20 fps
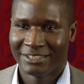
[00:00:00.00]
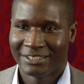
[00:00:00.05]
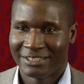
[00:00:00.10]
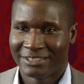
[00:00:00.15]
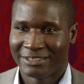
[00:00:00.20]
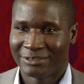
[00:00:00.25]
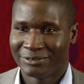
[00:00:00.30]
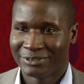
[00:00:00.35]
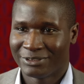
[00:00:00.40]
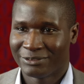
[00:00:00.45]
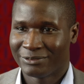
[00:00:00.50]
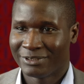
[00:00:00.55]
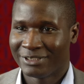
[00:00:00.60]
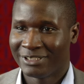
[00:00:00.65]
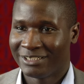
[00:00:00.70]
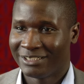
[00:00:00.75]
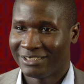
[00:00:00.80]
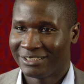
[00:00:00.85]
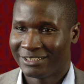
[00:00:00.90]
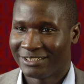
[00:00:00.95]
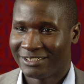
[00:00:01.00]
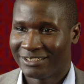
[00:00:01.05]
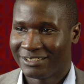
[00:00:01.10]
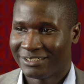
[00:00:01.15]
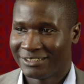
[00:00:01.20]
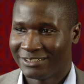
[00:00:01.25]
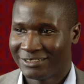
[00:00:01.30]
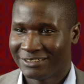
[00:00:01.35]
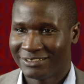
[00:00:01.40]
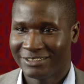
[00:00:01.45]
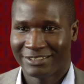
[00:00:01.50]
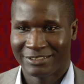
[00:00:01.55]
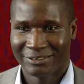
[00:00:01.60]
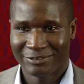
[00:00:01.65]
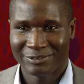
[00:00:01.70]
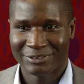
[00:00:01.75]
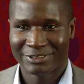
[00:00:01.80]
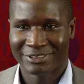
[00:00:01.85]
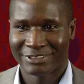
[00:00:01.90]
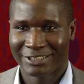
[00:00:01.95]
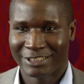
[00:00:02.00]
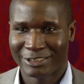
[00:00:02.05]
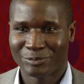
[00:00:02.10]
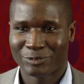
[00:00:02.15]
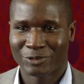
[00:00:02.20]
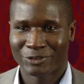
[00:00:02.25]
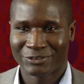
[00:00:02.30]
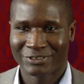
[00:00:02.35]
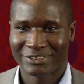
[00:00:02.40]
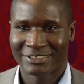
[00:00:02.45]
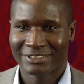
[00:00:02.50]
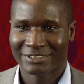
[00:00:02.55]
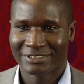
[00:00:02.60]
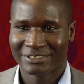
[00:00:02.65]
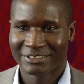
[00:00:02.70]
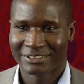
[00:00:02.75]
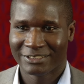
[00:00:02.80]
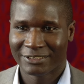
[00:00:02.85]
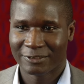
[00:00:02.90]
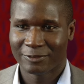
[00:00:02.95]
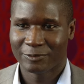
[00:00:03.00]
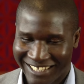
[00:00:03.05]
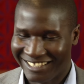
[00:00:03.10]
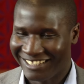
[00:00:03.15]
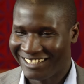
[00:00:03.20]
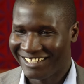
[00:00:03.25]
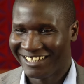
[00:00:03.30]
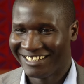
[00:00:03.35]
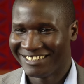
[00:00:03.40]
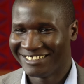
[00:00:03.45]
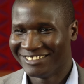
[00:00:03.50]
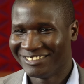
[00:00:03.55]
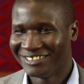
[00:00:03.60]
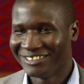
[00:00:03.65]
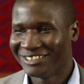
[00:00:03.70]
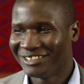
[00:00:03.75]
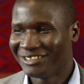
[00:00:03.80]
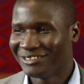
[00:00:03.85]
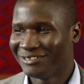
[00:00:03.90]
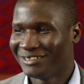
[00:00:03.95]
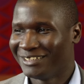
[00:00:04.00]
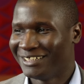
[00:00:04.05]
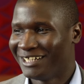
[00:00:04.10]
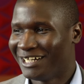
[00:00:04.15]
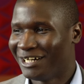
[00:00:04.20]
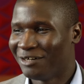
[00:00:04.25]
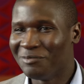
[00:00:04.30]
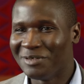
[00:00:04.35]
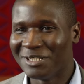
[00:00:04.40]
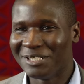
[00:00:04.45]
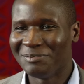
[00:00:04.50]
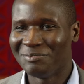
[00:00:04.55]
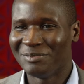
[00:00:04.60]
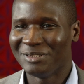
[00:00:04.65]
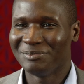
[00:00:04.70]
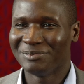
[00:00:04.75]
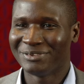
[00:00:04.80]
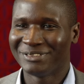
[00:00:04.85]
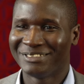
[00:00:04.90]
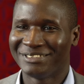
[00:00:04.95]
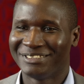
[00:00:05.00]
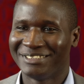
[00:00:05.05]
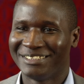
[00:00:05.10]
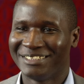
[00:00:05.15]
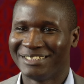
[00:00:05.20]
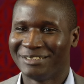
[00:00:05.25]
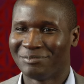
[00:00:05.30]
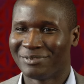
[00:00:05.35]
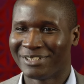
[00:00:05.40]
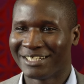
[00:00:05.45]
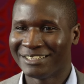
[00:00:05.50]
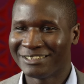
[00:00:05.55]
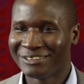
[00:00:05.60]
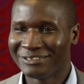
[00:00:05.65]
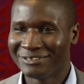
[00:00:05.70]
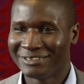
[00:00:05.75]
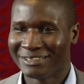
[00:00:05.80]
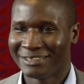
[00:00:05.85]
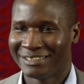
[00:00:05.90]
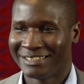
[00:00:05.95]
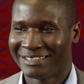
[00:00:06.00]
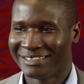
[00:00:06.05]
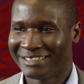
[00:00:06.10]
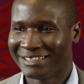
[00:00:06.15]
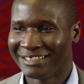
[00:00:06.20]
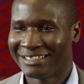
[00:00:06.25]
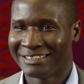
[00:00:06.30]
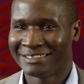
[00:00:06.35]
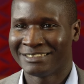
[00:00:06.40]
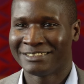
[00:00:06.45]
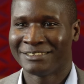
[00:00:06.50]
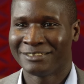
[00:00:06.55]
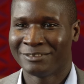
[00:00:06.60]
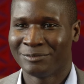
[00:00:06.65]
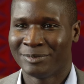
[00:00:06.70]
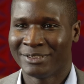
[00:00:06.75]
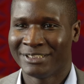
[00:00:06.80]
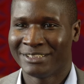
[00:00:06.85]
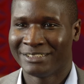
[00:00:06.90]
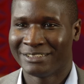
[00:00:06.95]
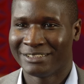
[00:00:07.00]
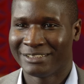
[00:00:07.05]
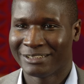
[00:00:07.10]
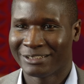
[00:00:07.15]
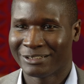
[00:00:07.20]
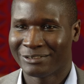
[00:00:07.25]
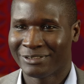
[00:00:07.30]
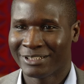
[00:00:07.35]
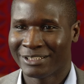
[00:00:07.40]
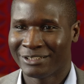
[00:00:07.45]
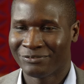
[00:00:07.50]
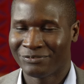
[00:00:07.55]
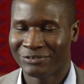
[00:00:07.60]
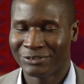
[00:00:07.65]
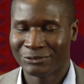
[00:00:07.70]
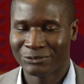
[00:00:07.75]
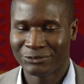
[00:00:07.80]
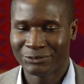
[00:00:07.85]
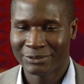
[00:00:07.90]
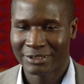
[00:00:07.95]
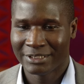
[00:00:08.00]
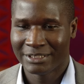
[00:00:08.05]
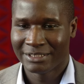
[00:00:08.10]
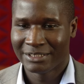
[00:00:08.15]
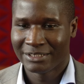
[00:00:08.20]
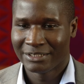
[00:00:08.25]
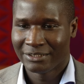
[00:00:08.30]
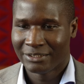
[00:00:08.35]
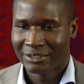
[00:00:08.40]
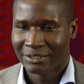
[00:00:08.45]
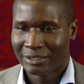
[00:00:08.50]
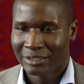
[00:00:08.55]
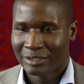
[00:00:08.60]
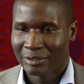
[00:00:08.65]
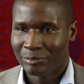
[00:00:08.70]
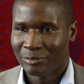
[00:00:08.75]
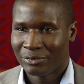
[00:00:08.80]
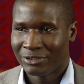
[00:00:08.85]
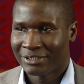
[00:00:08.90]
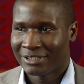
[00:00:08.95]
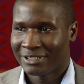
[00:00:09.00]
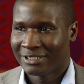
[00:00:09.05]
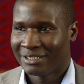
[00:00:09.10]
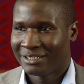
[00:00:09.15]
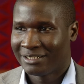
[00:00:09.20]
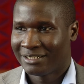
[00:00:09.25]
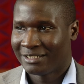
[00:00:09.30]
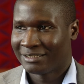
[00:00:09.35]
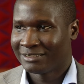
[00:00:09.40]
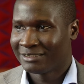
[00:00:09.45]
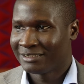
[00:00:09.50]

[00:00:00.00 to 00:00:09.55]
And it was really, it was a nice process. I don't know how many people apply to it. I guess it'll be quite a few. But I